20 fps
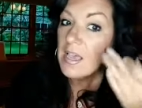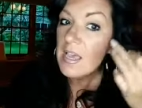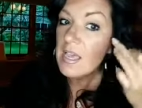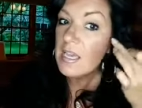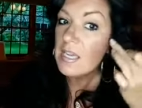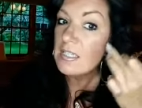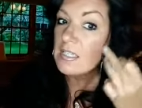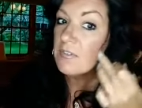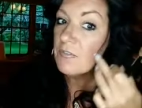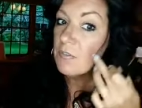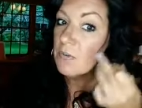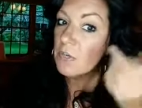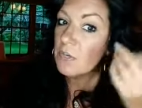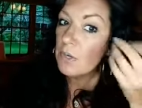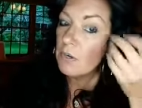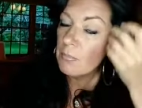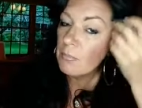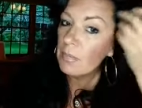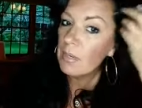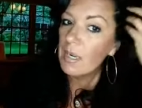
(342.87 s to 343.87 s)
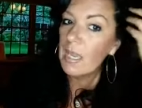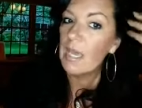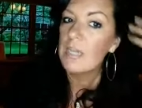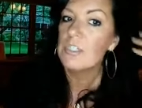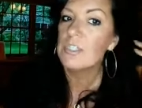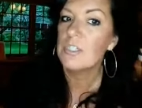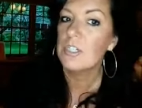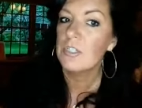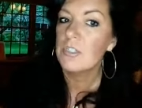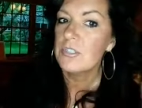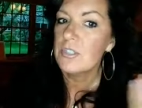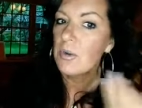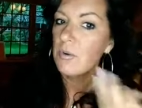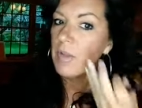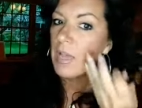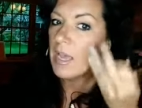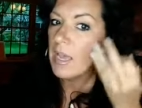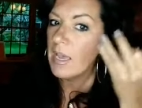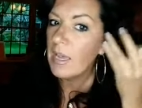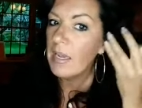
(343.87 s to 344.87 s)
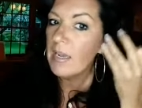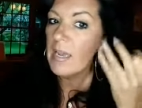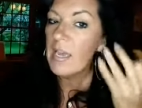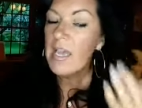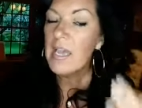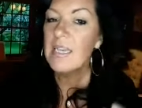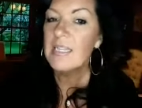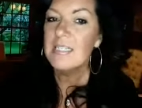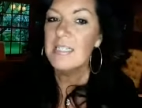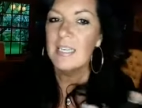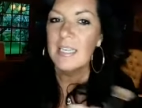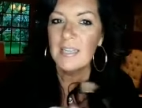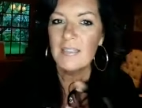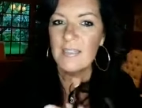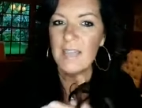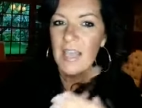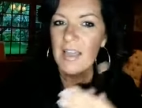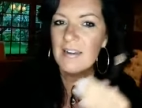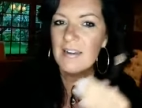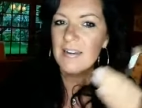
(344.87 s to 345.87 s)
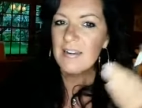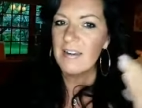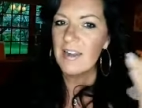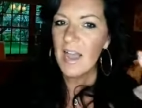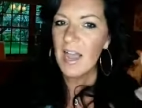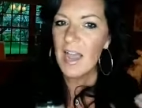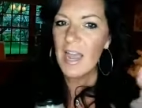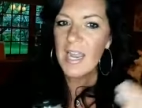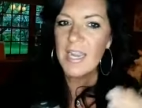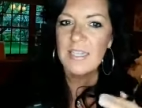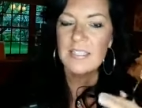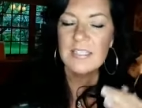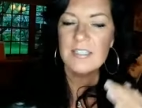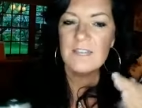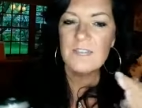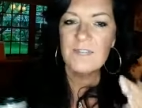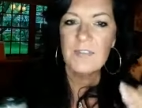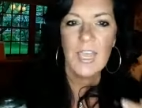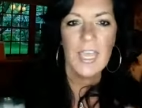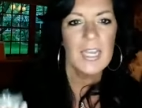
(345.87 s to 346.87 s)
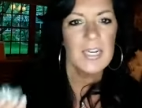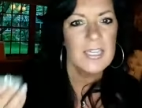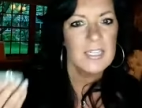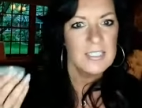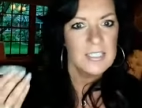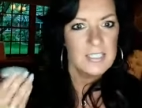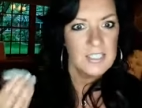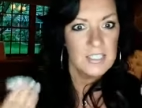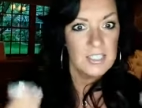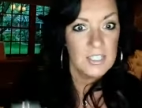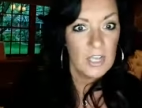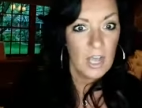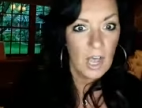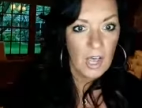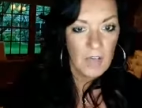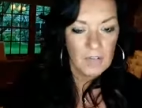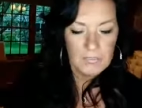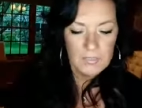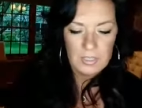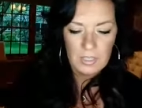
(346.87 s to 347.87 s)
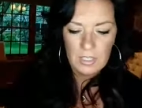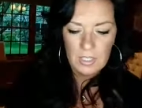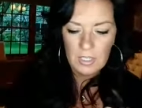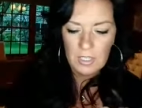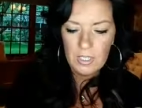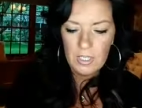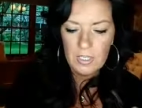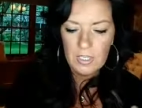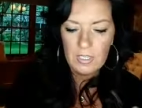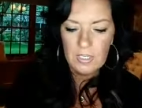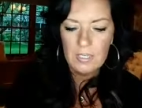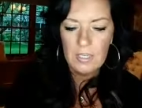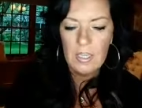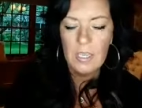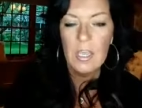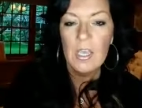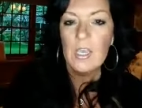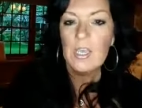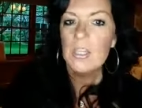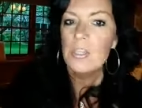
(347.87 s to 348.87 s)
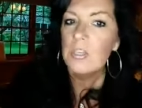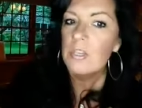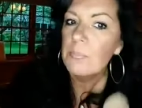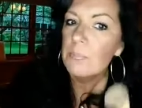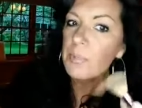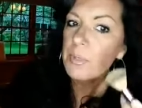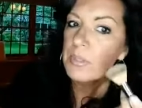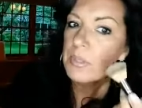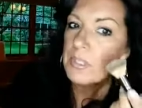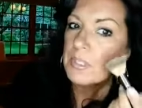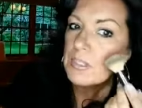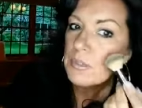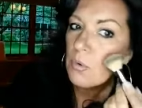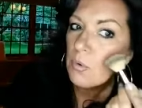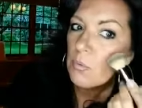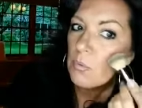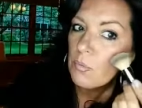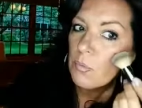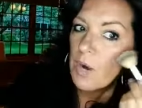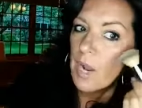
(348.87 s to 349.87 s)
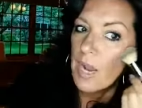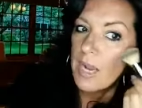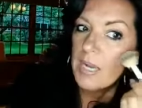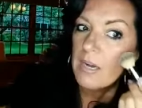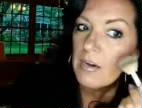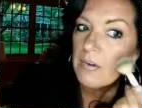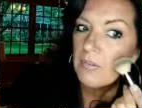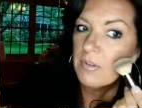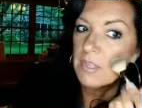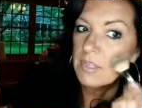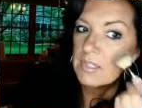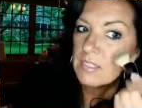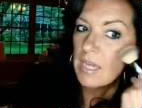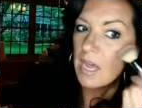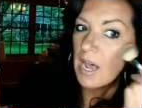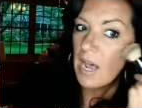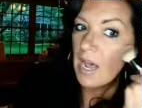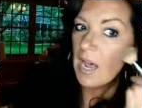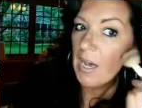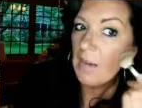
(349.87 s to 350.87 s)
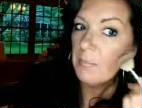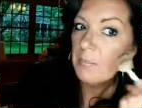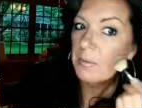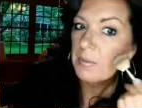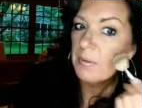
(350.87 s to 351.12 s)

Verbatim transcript: is for your blushers, okay? To get that nice faded soft look, you can put this right over the top